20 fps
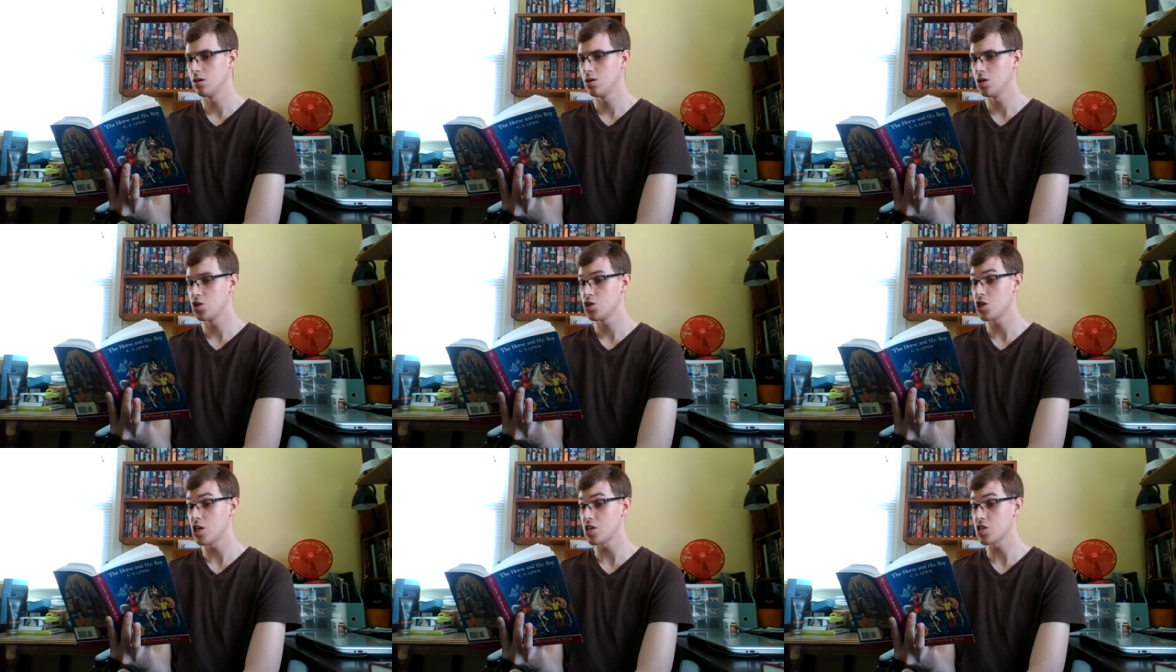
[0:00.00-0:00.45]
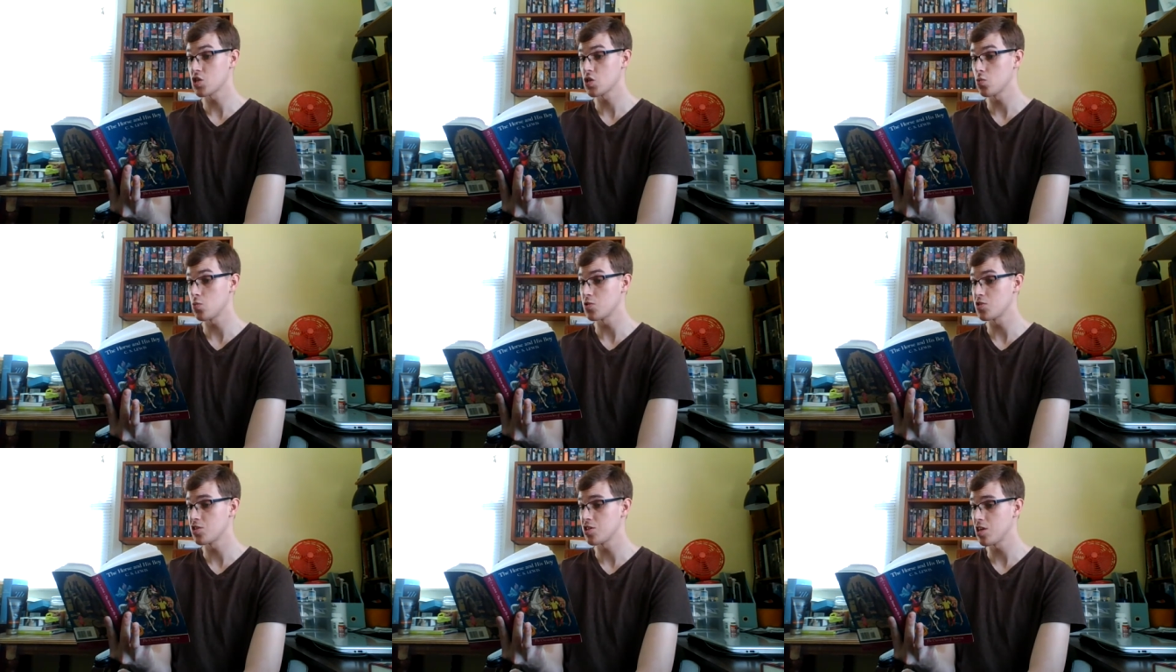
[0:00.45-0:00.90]
Shasta
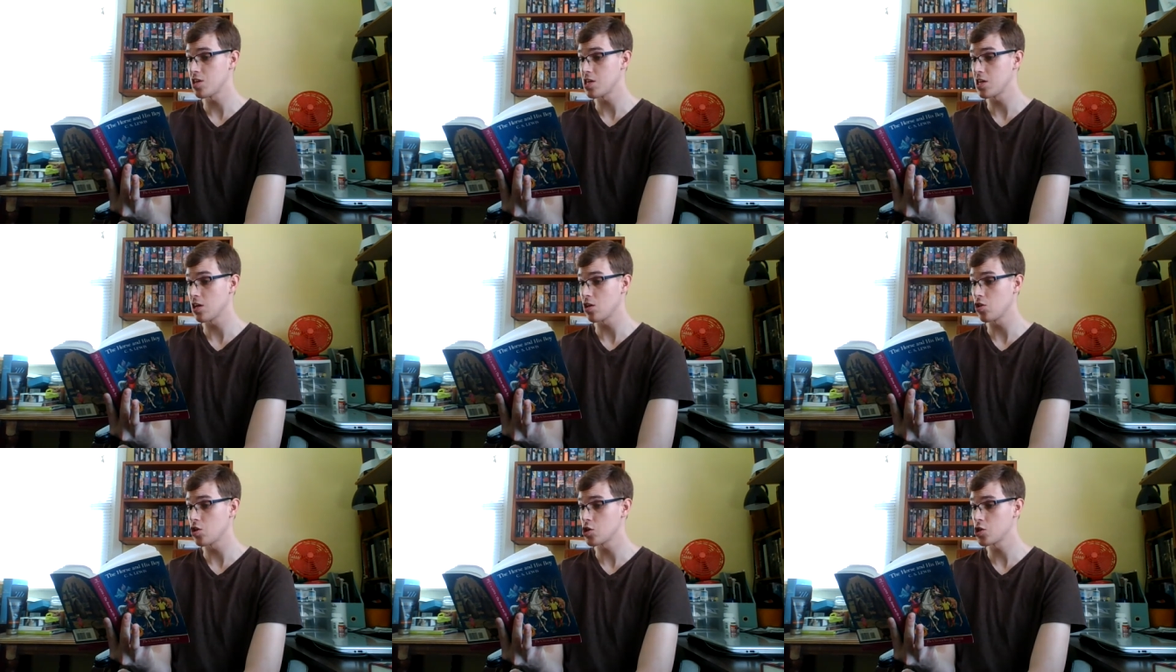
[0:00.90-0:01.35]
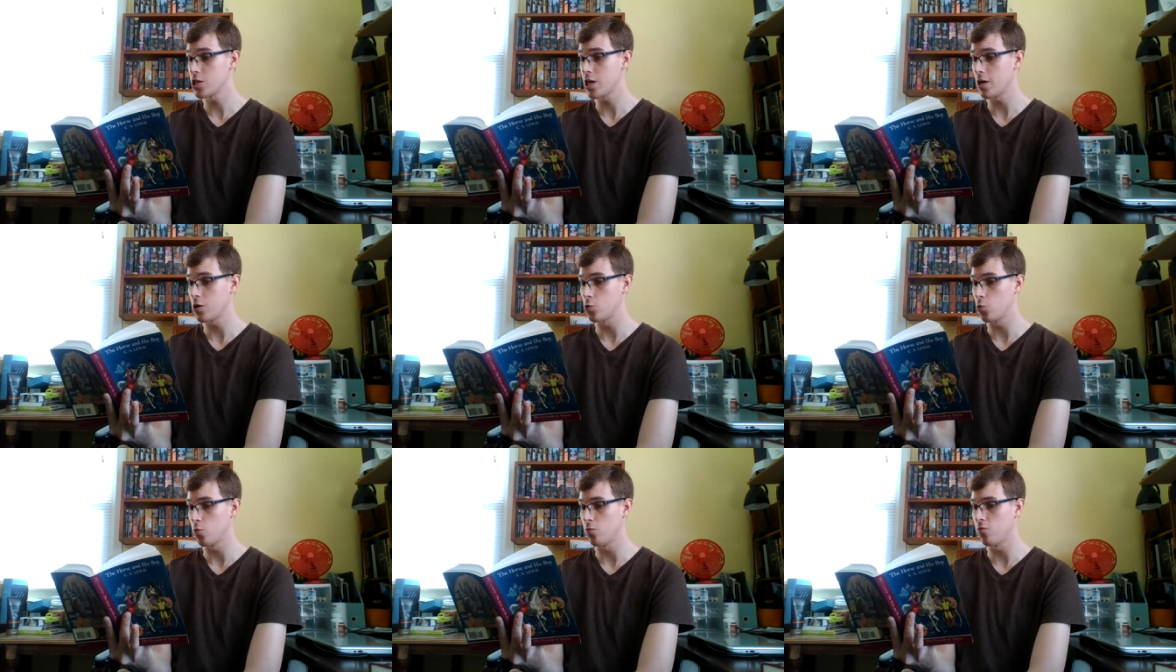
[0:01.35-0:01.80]
was sitting in the
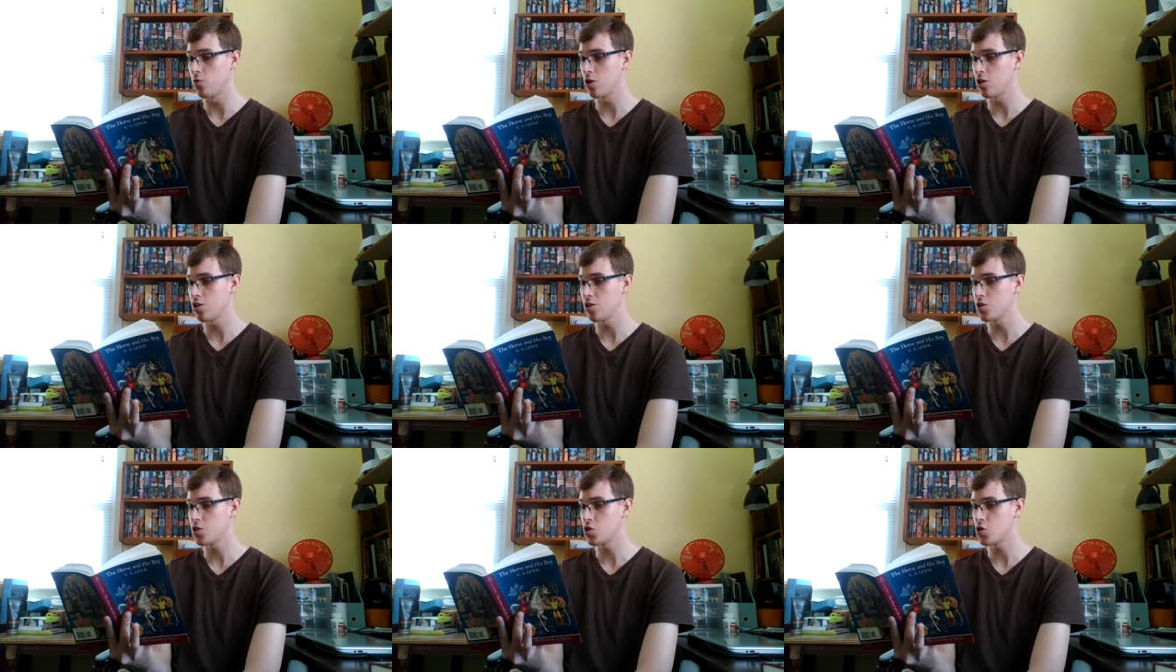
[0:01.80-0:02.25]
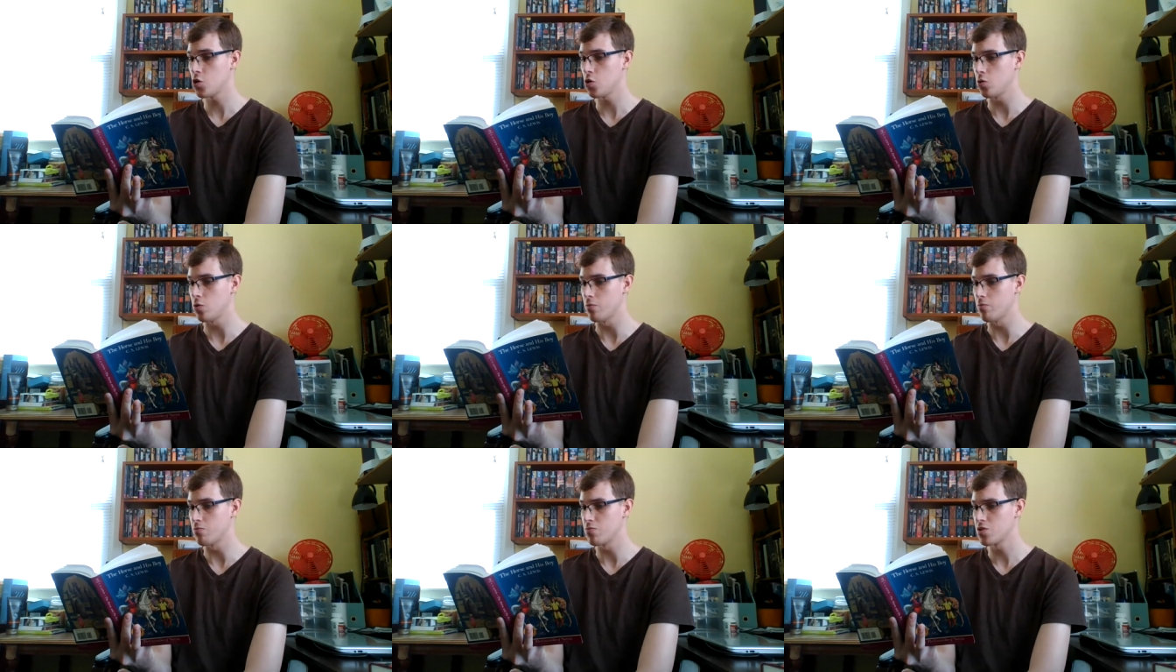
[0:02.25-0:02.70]
shadow of one of the
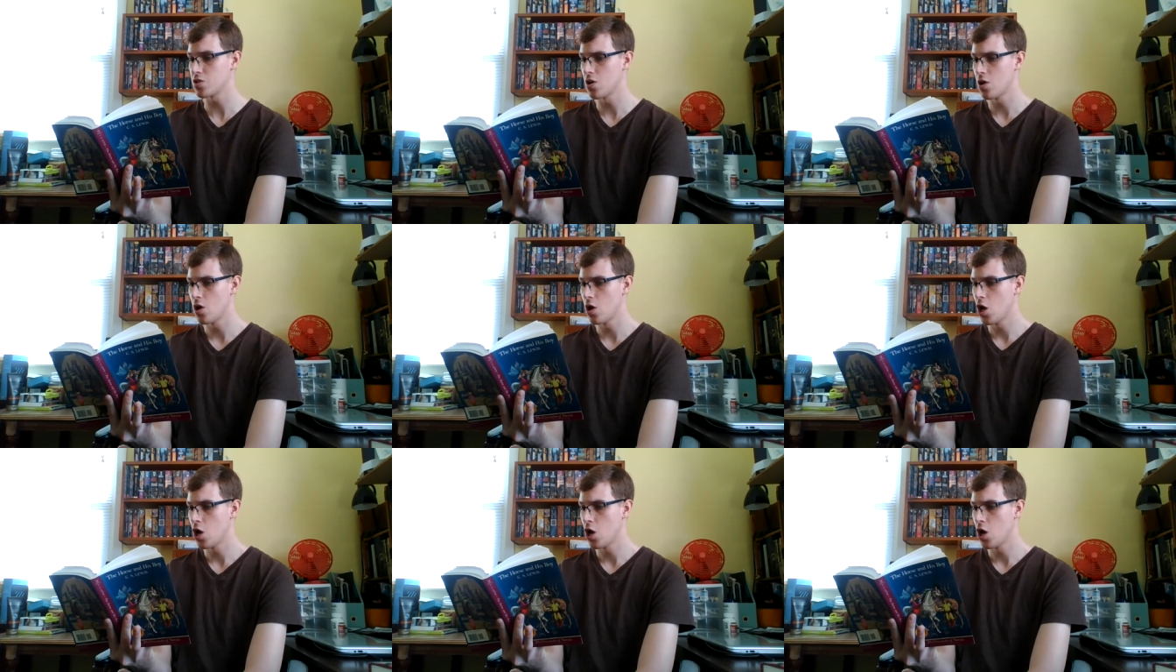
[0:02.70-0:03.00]
tombs